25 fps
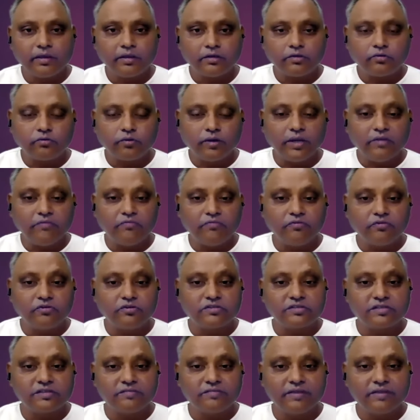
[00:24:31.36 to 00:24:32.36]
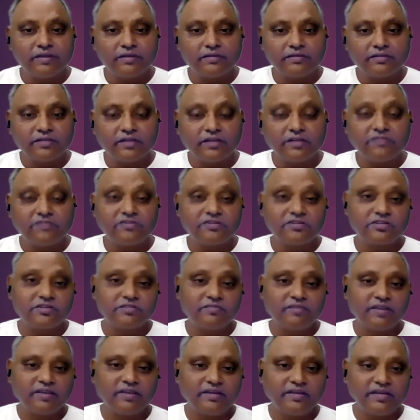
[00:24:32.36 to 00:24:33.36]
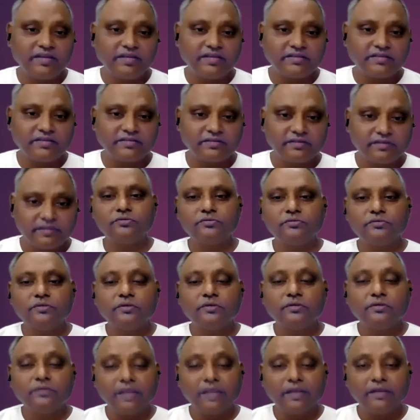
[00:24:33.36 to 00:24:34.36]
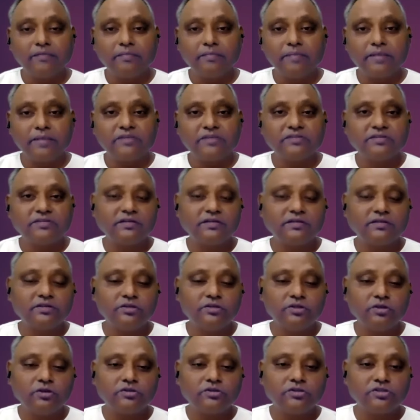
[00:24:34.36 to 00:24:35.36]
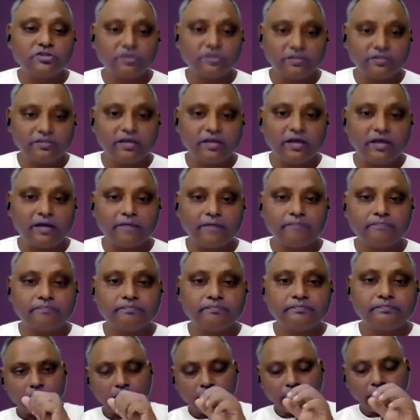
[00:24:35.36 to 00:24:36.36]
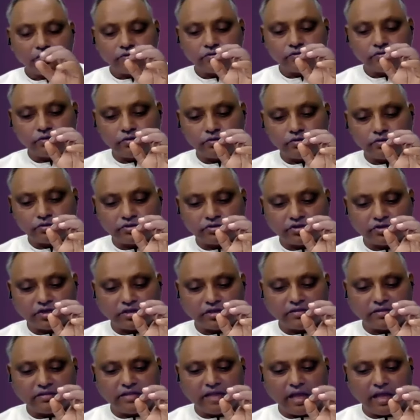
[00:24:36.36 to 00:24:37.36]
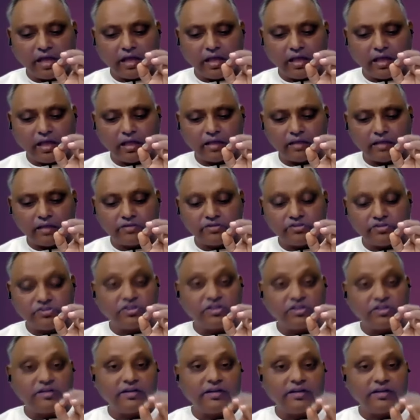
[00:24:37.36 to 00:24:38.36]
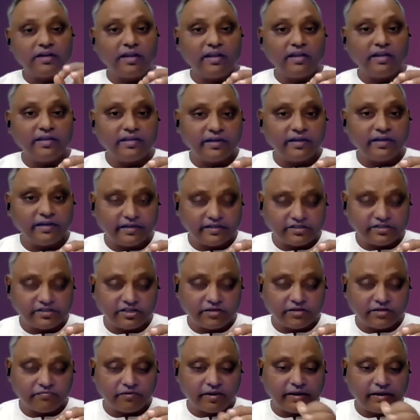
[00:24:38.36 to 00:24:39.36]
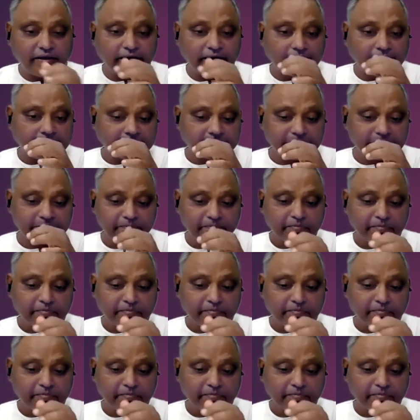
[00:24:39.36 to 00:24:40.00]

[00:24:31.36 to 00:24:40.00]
24/7, 365 days. That makes it your shraddha. So shraddha, generally it is defined as